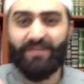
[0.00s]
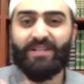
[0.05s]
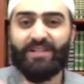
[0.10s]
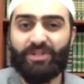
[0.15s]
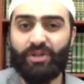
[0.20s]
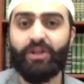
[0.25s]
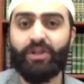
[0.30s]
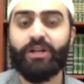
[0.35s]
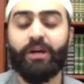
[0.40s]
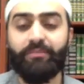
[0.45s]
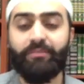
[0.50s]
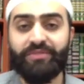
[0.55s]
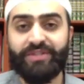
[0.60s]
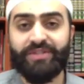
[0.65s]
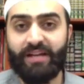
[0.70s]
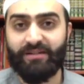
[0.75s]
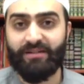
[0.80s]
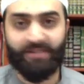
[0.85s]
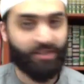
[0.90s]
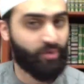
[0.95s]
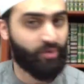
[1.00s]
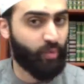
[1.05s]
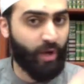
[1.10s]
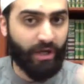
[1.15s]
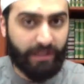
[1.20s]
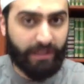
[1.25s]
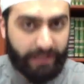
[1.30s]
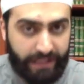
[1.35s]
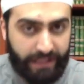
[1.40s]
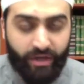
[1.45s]
circumstances where
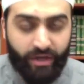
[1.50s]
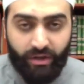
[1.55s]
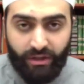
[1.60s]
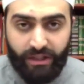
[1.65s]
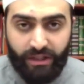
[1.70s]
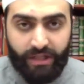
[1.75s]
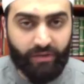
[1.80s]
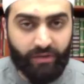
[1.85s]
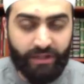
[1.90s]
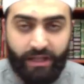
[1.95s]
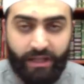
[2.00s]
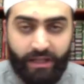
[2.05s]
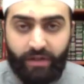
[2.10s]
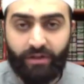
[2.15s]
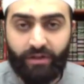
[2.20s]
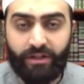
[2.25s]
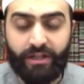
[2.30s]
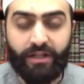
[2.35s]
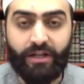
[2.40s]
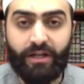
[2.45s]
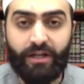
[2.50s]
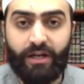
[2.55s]
literally,